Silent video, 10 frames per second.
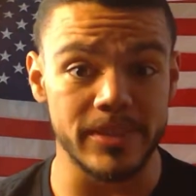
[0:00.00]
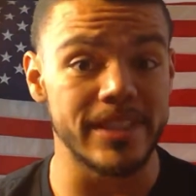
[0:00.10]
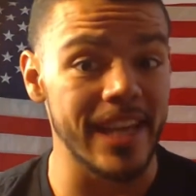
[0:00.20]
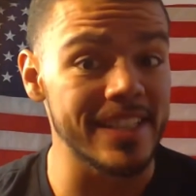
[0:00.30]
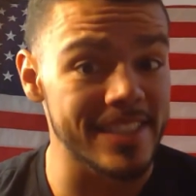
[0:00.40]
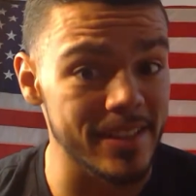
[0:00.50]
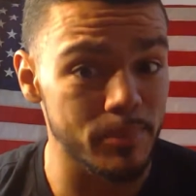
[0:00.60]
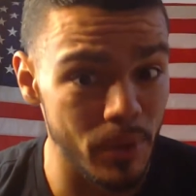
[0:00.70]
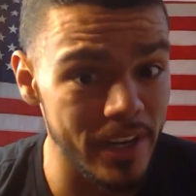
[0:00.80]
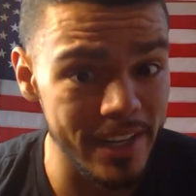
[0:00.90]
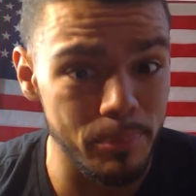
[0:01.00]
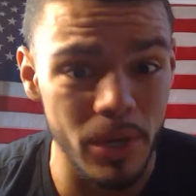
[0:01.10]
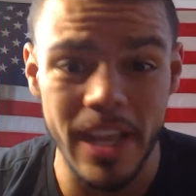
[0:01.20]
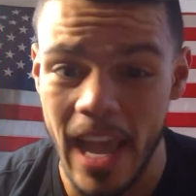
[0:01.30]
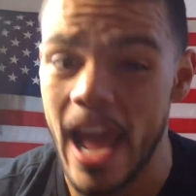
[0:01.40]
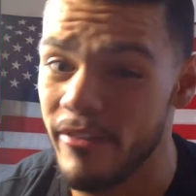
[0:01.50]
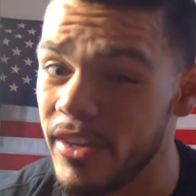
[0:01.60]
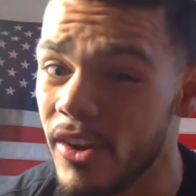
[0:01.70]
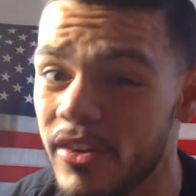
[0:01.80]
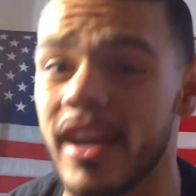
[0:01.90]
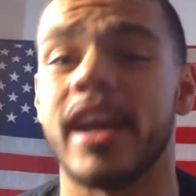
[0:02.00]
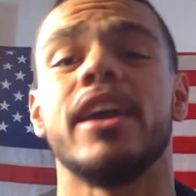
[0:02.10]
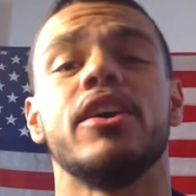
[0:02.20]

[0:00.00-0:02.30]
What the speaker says: decent, pretty heavy, okay?